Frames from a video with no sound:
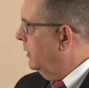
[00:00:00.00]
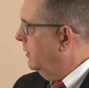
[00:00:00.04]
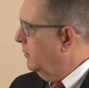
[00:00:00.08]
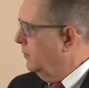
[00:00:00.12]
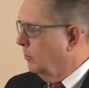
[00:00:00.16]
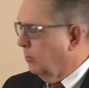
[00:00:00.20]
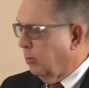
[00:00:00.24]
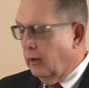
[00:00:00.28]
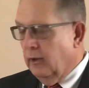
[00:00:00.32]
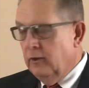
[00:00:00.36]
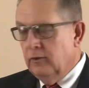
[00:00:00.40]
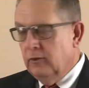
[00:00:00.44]
in
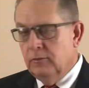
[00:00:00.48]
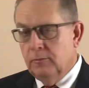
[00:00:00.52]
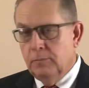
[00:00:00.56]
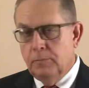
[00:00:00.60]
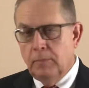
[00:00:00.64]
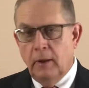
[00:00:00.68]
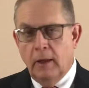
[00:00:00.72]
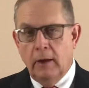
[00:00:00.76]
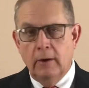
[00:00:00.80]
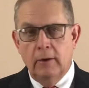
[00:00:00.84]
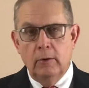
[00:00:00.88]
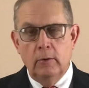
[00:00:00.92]
place
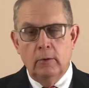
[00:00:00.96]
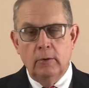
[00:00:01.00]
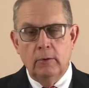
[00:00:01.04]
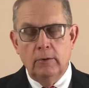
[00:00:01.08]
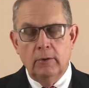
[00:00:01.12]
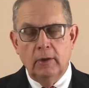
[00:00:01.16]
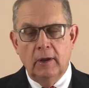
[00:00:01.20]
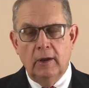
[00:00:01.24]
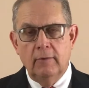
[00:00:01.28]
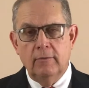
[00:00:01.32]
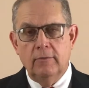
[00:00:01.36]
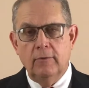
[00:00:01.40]

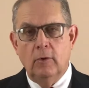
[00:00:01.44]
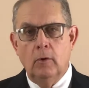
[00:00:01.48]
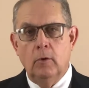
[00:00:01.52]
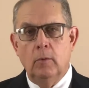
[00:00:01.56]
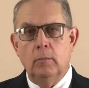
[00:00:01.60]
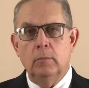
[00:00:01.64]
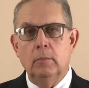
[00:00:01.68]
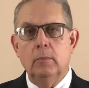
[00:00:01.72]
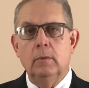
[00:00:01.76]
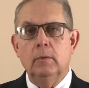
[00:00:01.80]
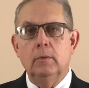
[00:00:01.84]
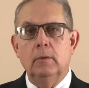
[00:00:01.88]
polyurethane
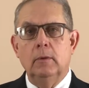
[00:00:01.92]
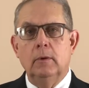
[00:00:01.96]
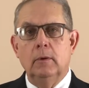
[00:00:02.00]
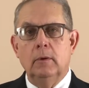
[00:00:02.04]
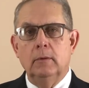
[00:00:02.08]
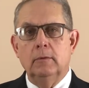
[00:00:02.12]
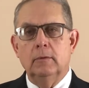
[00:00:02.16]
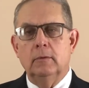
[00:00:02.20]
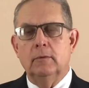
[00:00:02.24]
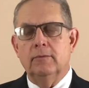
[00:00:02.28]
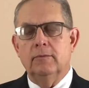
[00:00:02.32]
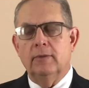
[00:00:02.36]
foam.
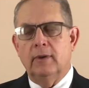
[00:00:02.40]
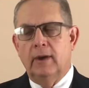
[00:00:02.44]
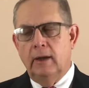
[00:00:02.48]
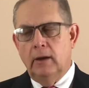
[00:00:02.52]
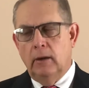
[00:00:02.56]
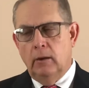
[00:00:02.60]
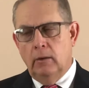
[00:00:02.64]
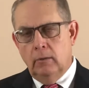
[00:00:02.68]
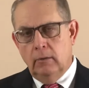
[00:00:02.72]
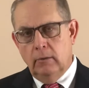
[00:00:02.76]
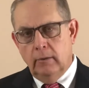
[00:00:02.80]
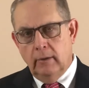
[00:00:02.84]
The
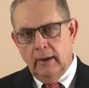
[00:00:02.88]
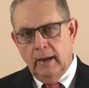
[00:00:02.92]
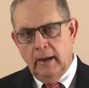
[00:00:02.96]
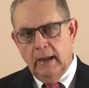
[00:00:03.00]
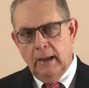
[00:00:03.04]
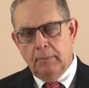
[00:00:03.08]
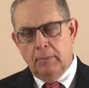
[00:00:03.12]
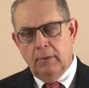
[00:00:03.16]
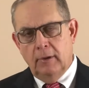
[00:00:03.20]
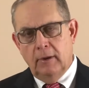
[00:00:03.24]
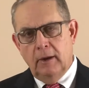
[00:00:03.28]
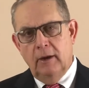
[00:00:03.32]
final
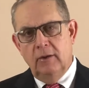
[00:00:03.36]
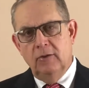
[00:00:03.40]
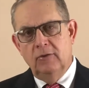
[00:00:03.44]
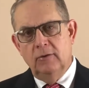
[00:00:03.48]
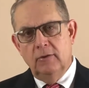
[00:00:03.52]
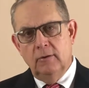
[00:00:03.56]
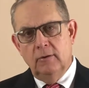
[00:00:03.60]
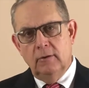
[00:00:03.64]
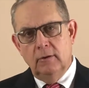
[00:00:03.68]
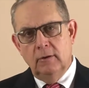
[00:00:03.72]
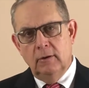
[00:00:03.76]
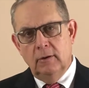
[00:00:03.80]

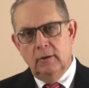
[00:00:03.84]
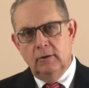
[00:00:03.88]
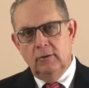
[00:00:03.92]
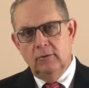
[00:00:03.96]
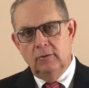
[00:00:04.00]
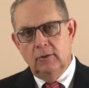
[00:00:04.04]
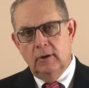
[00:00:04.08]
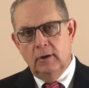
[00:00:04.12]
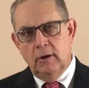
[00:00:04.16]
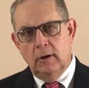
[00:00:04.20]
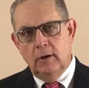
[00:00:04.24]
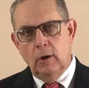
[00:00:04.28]
application is
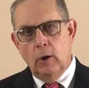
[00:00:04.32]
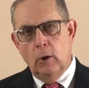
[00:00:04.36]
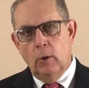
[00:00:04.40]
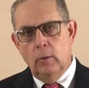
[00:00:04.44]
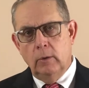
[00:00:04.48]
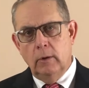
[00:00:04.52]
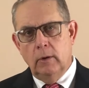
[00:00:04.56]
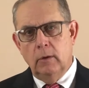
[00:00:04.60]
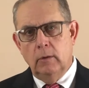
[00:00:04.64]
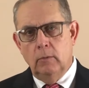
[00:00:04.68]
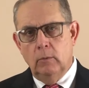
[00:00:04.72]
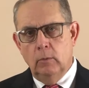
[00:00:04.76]
a
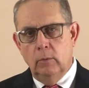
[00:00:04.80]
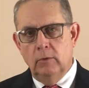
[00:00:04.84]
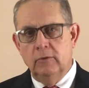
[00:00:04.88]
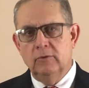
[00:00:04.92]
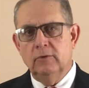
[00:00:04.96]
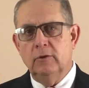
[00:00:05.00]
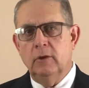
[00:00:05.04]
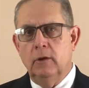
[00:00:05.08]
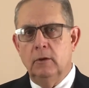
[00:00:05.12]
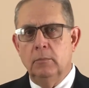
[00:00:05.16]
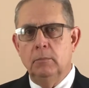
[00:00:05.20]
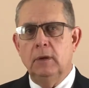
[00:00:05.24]
coating which
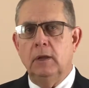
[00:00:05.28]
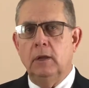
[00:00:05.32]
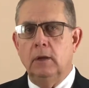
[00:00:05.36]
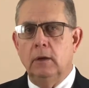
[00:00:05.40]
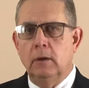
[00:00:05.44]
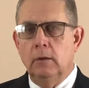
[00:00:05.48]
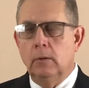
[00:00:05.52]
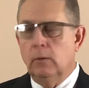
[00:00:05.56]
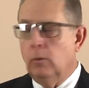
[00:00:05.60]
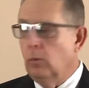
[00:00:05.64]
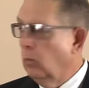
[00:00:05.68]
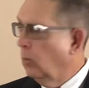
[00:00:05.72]
can be
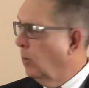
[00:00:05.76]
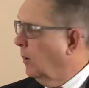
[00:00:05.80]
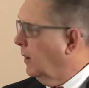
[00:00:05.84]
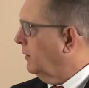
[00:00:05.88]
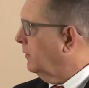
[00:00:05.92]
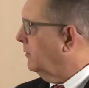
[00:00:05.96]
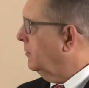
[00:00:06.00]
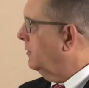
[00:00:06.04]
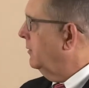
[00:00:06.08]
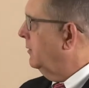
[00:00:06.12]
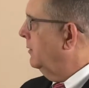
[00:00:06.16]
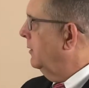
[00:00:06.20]

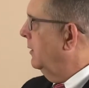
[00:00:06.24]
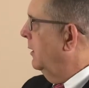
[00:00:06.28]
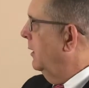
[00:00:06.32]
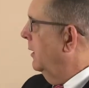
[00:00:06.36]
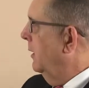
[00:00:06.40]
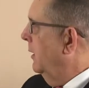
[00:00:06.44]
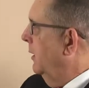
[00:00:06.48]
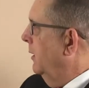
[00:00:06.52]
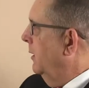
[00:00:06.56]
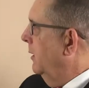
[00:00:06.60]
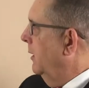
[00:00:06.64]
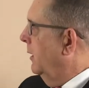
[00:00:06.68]
white.
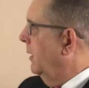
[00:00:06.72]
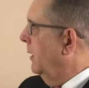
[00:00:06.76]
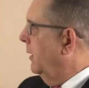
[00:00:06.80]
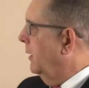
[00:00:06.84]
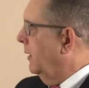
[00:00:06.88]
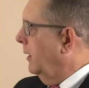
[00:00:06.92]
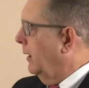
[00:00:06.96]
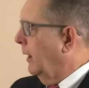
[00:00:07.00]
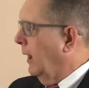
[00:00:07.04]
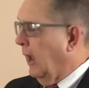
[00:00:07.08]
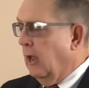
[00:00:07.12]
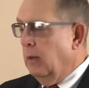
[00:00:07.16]

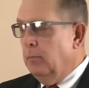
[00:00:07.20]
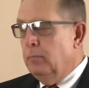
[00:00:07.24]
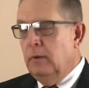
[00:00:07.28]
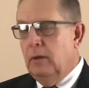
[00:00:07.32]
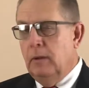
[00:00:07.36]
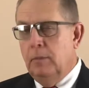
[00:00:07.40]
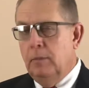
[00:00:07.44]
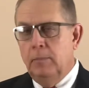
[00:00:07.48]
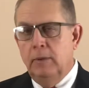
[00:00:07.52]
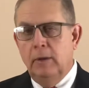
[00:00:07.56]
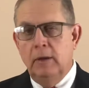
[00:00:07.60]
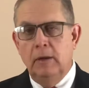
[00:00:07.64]

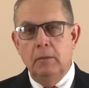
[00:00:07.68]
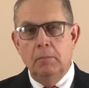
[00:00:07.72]
APP